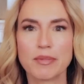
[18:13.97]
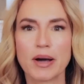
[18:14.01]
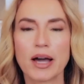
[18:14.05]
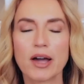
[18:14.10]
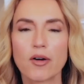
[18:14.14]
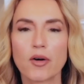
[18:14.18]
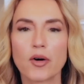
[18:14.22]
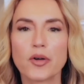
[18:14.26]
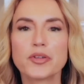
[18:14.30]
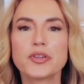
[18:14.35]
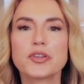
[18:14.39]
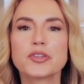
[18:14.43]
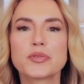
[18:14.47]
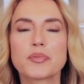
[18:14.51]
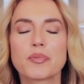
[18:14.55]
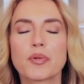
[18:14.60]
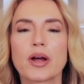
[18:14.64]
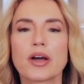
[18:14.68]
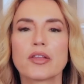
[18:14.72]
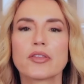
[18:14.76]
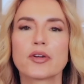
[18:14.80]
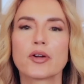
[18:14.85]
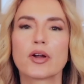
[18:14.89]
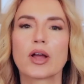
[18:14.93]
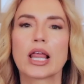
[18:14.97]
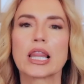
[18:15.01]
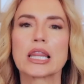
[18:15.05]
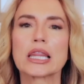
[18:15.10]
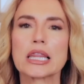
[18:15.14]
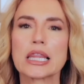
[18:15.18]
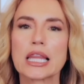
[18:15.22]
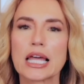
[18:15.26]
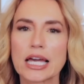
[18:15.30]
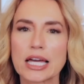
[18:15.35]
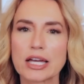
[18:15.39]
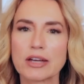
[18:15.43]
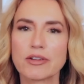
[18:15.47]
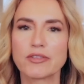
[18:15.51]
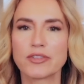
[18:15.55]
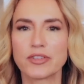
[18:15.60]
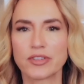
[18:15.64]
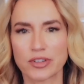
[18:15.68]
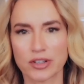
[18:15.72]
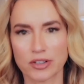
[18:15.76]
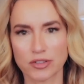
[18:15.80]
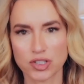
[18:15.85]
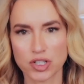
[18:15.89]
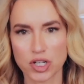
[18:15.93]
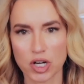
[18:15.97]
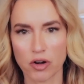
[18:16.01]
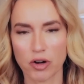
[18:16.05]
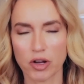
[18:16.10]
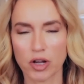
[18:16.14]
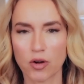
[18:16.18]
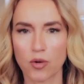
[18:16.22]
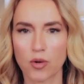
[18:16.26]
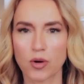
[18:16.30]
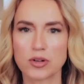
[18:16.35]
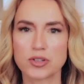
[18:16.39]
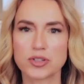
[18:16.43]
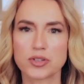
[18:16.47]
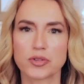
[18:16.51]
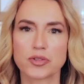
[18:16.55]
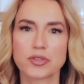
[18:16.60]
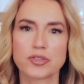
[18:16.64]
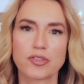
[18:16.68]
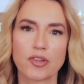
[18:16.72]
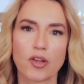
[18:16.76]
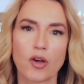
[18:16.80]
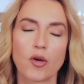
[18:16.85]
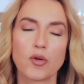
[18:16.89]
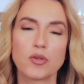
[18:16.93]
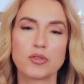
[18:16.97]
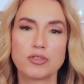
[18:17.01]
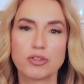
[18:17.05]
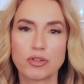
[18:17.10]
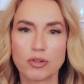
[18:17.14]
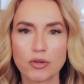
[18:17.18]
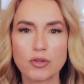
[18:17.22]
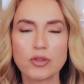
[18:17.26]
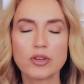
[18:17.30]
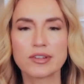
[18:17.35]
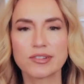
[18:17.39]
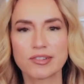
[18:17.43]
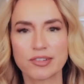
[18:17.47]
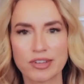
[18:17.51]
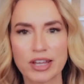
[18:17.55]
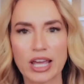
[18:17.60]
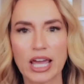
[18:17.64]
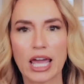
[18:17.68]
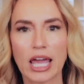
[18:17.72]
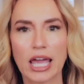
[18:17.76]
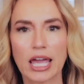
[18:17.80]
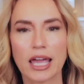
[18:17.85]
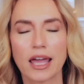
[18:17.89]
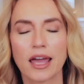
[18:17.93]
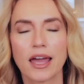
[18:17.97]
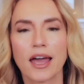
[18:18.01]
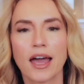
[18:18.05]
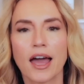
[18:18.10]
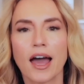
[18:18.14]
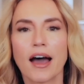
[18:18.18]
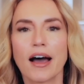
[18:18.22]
My oldest brother loves cherry cordials, So to this day,